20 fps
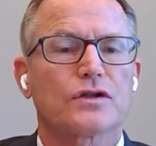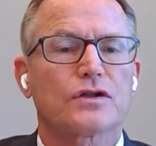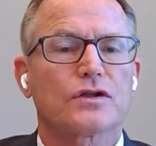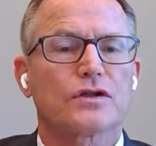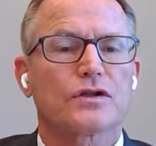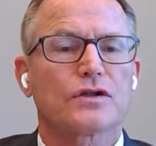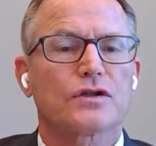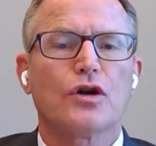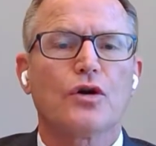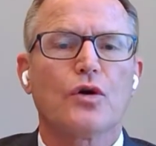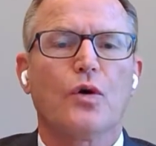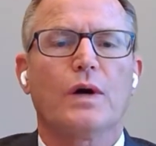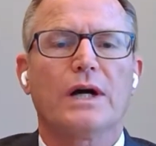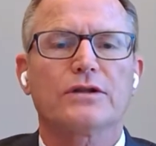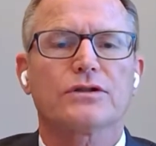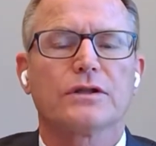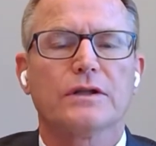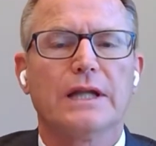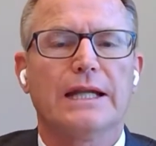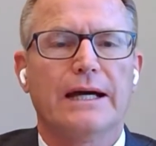no
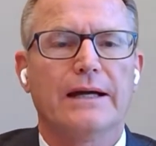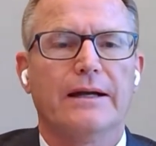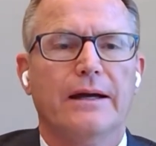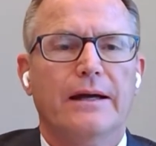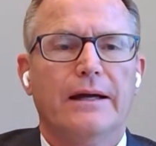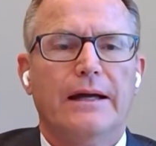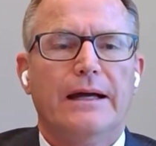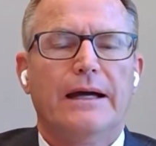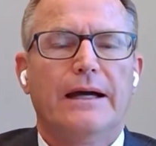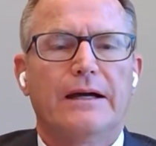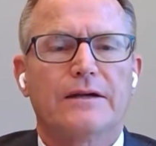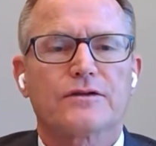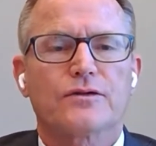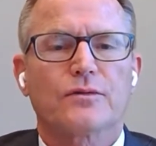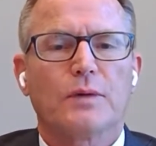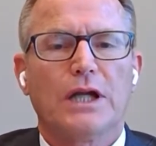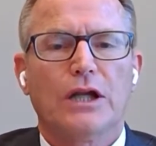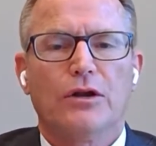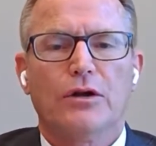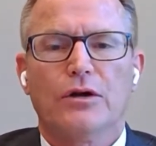question that as
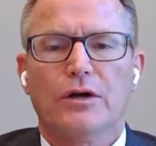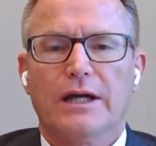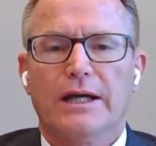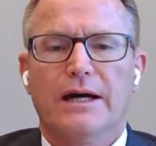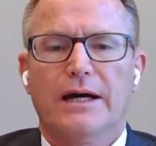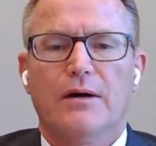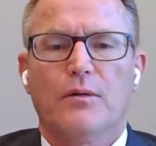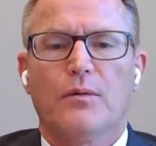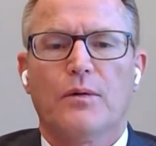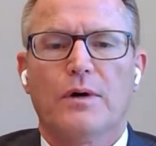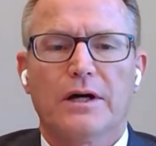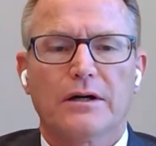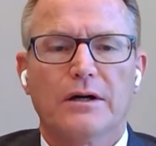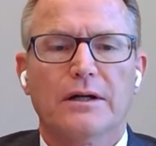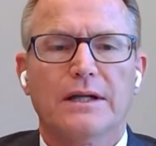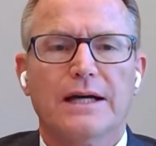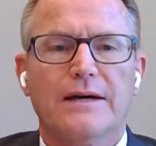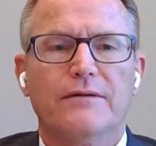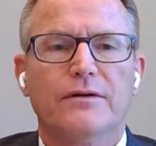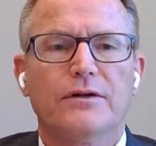we look at
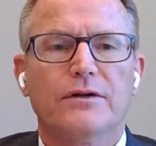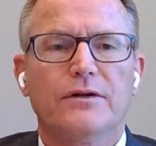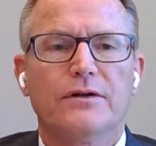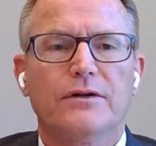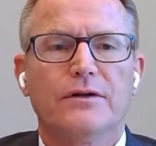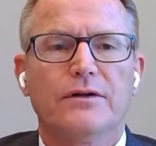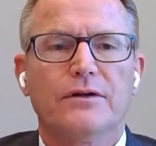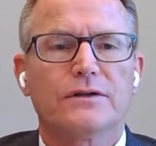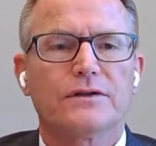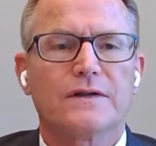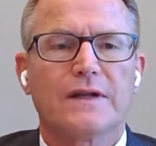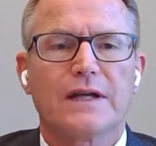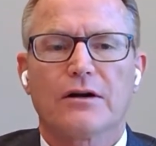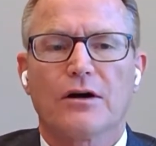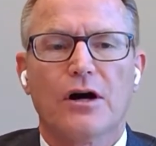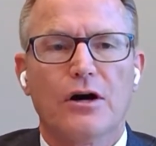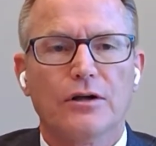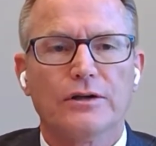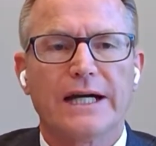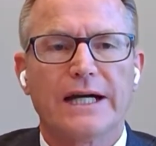water levels, they're
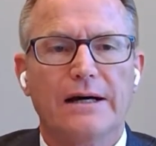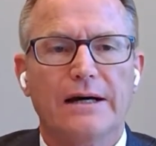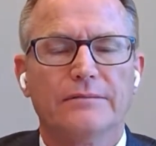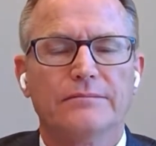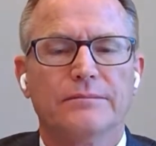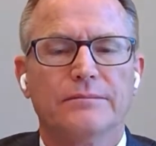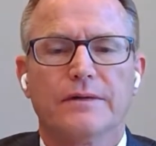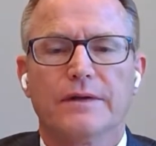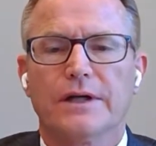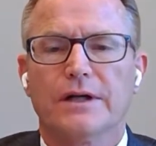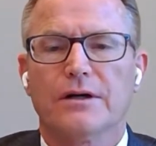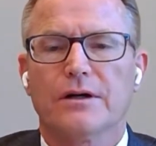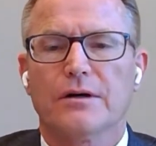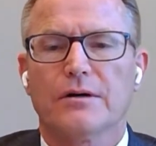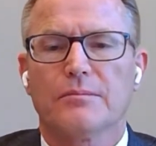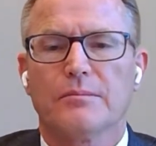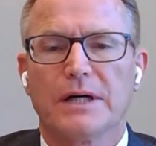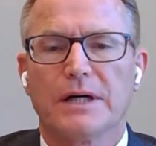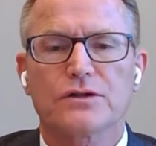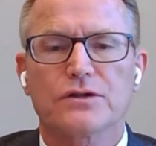all down.
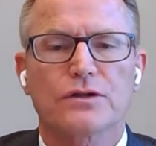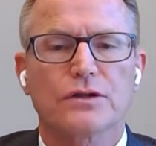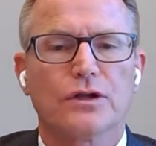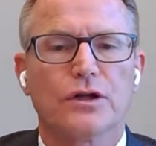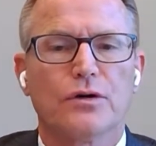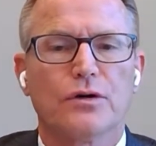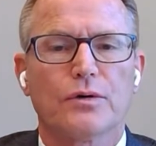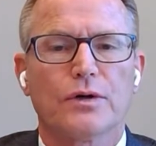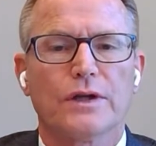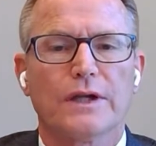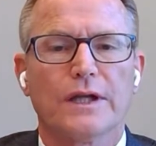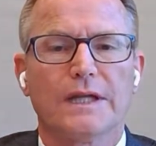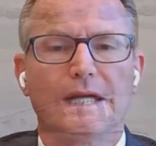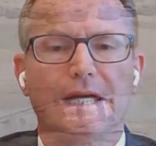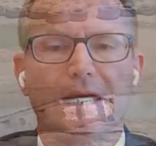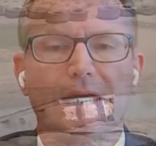They're much lower than